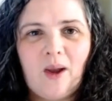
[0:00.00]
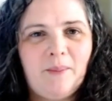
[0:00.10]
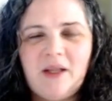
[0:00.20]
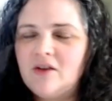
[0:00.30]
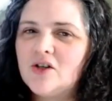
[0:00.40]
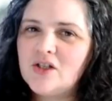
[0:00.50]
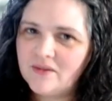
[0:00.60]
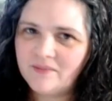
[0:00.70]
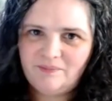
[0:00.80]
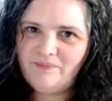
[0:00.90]
I mean, there's
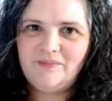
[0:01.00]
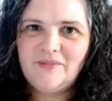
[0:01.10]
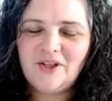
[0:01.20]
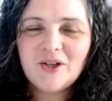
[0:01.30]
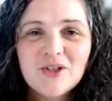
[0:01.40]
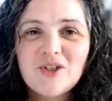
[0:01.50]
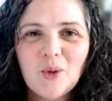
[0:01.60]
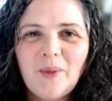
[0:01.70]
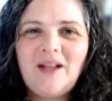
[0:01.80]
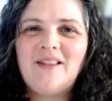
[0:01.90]

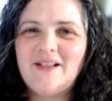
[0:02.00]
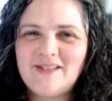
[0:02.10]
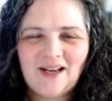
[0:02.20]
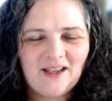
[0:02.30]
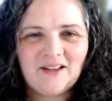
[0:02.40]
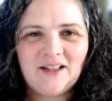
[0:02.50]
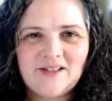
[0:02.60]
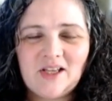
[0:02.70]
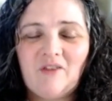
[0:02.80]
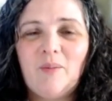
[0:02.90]
so many things that I could
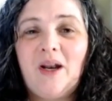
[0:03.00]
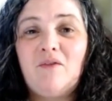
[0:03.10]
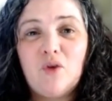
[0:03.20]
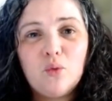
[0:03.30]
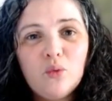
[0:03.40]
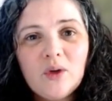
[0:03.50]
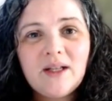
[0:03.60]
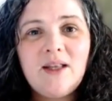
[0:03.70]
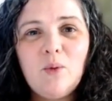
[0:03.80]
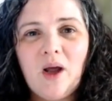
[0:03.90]
list off, but if you
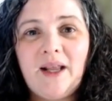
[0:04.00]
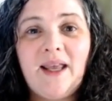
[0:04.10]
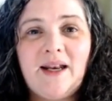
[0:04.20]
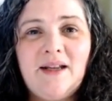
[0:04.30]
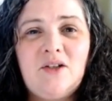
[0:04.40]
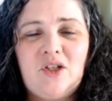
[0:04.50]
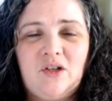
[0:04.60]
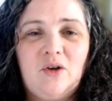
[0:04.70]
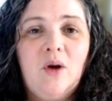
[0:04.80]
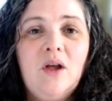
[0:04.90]
really want to get
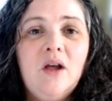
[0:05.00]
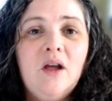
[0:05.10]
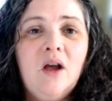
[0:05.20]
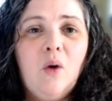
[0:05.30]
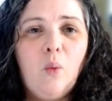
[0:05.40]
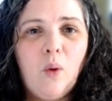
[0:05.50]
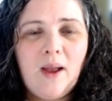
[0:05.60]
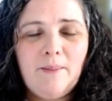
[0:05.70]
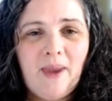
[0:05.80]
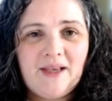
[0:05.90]
into
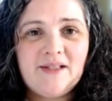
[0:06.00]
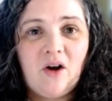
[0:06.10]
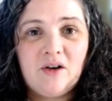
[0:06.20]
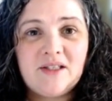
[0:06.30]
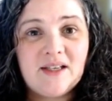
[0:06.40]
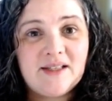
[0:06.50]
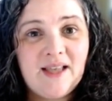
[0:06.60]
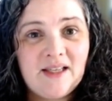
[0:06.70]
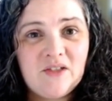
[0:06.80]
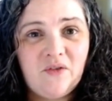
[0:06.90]
what makes art
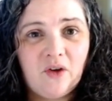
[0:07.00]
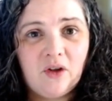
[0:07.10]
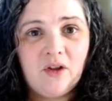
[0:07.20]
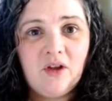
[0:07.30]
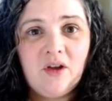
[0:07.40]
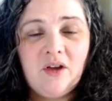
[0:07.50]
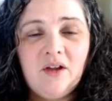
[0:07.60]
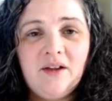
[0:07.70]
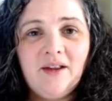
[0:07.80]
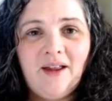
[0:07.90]
successful,
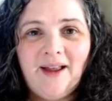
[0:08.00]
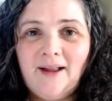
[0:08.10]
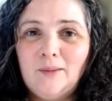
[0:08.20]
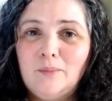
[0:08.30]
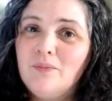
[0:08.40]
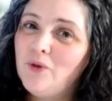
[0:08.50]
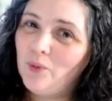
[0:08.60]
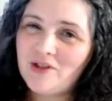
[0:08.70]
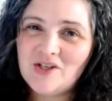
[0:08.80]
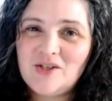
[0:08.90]

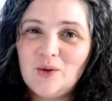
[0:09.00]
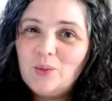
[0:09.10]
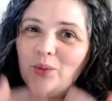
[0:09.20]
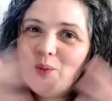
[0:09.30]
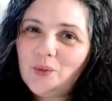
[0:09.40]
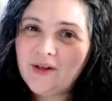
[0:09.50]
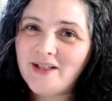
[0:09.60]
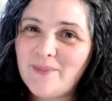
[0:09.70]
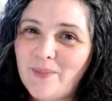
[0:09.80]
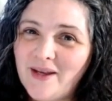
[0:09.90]
which is a
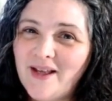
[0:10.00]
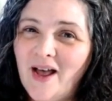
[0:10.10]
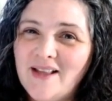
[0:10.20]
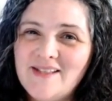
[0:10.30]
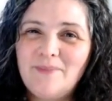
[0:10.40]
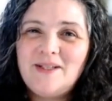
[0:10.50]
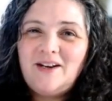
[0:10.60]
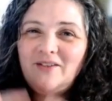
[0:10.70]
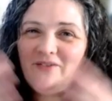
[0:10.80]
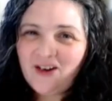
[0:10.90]
really big concept
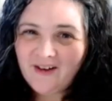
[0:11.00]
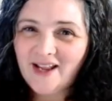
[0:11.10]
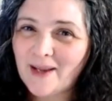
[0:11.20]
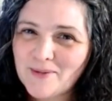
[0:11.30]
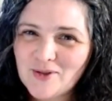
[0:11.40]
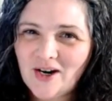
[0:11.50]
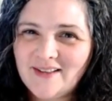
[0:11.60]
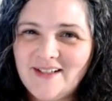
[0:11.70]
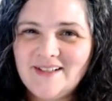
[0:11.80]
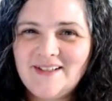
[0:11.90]
and a very
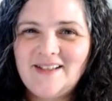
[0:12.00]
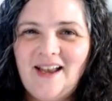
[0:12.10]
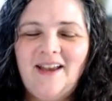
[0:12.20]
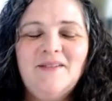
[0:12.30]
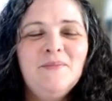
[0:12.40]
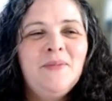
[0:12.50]
abstract thing to say,